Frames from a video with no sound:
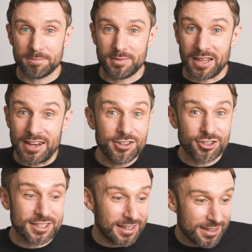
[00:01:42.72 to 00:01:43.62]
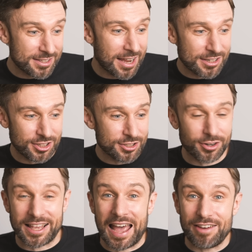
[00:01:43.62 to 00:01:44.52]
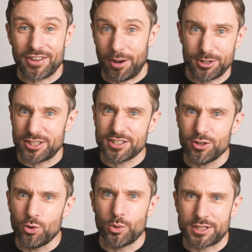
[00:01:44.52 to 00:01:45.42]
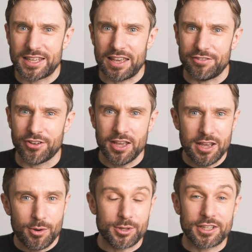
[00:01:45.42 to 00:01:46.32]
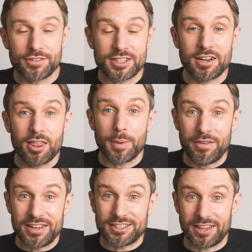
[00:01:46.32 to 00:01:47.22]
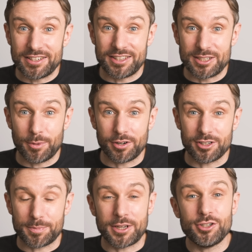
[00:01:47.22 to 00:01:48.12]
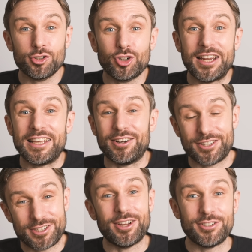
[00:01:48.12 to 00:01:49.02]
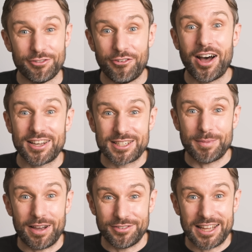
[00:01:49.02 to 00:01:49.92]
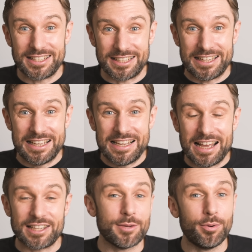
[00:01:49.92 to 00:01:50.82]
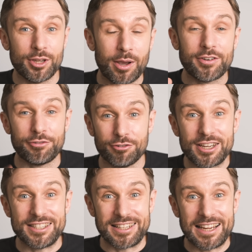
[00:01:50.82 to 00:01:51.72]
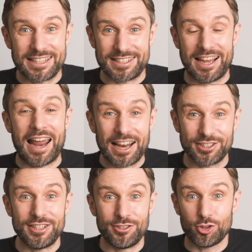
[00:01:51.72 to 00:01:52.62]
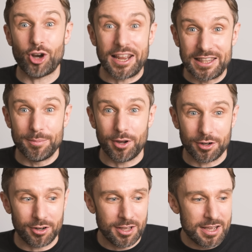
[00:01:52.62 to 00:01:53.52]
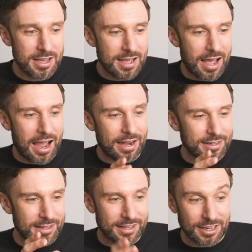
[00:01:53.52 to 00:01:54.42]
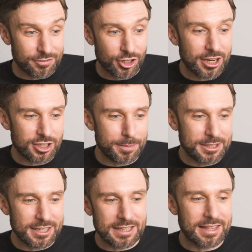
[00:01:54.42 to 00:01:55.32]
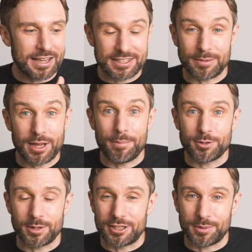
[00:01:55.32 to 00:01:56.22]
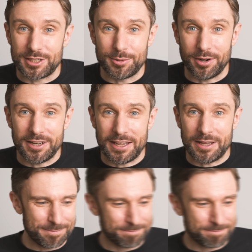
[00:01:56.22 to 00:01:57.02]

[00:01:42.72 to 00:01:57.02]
And interestingly, it's got a caveat, which it doesn't always give, which gives us another bit of insight into these models. Because you're training on such a vast amount of data, at some point you have to freeze the data set and actually train the model. And in the case of ChatGPT, that's September 2021 here.